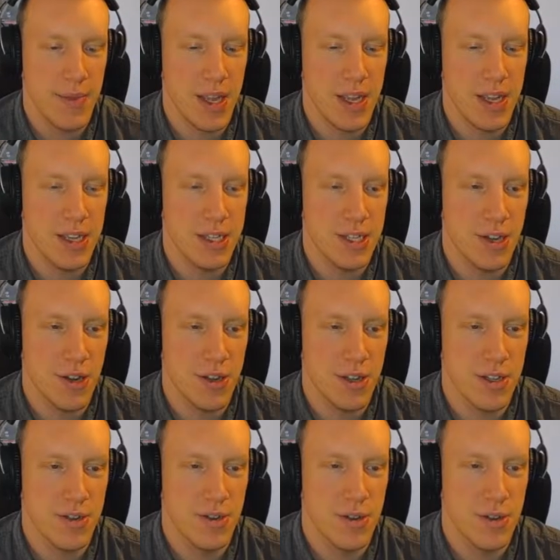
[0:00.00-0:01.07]
It's
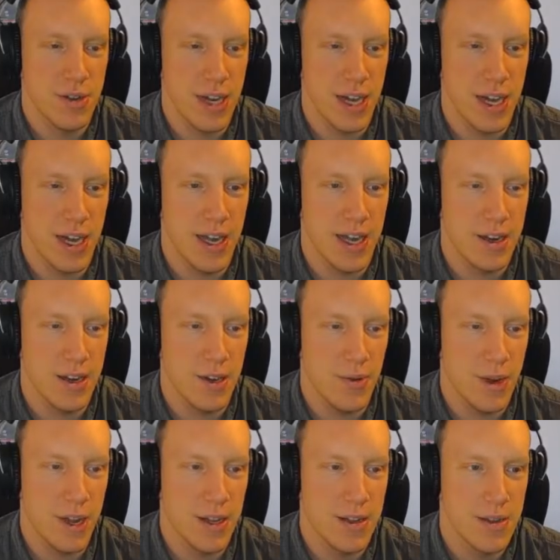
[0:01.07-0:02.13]
starting to look like
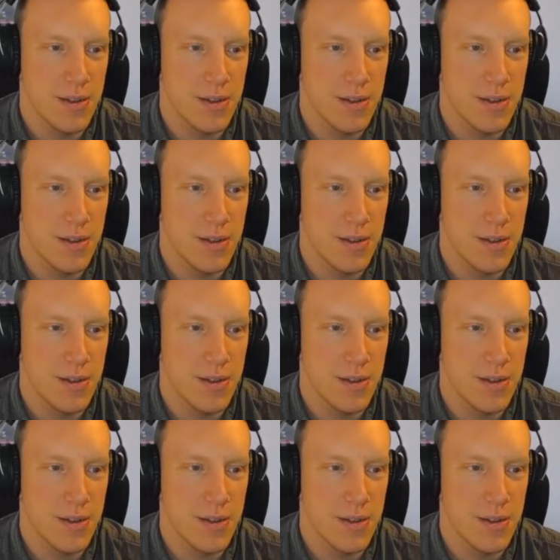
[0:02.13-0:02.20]
Luleå